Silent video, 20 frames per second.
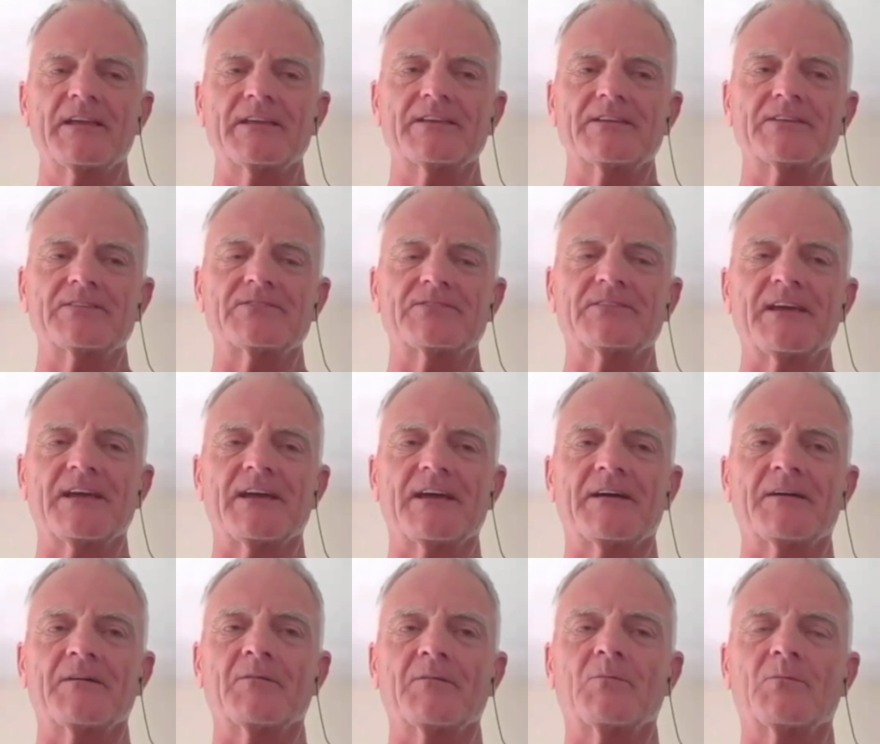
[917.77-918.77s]
is
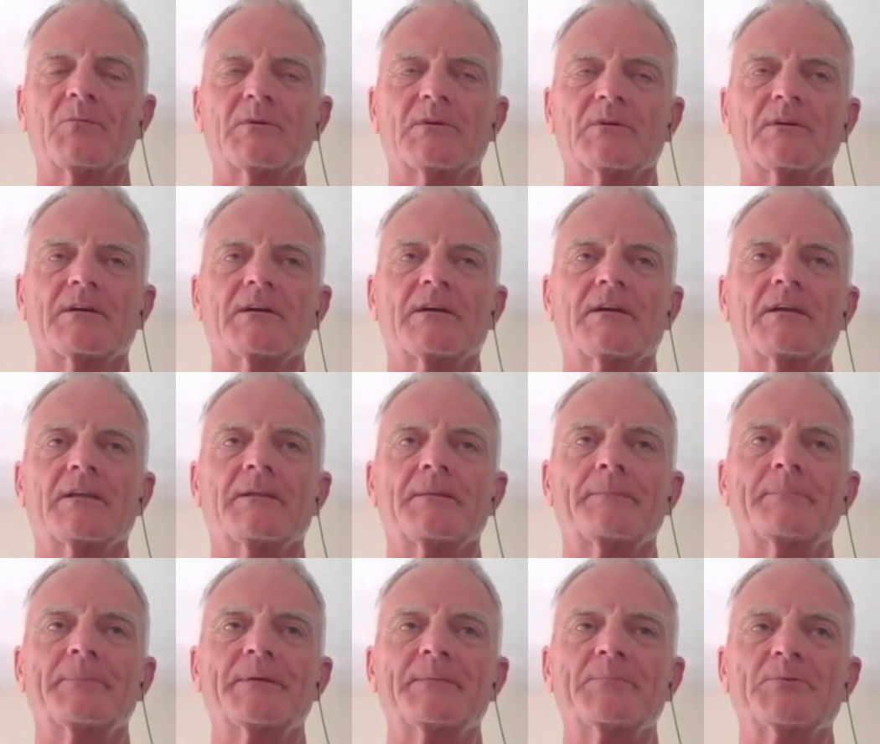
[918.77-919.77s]
that when
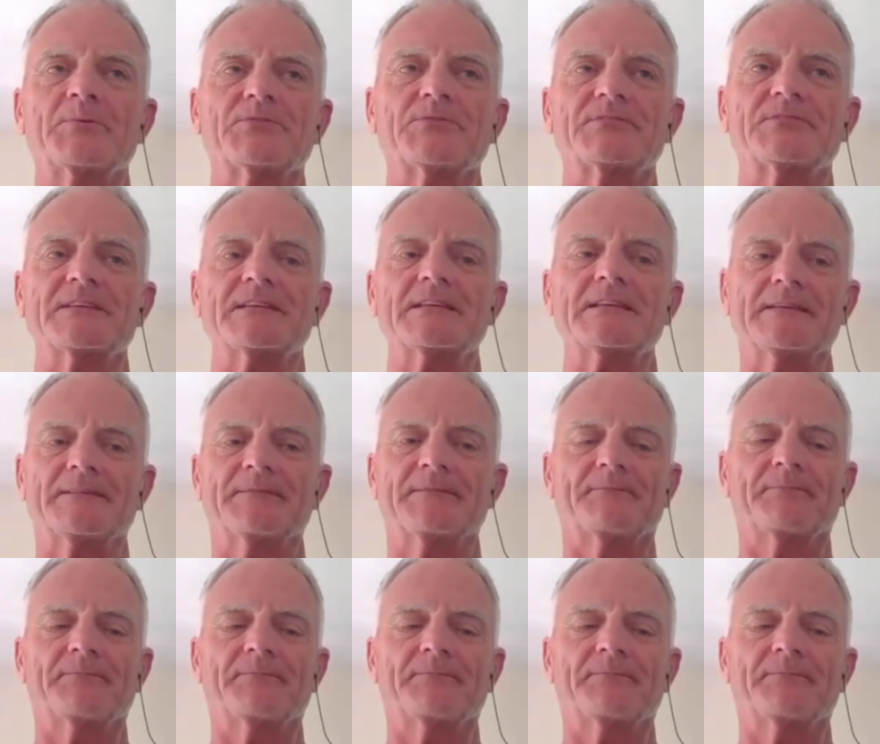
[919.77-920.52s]
people see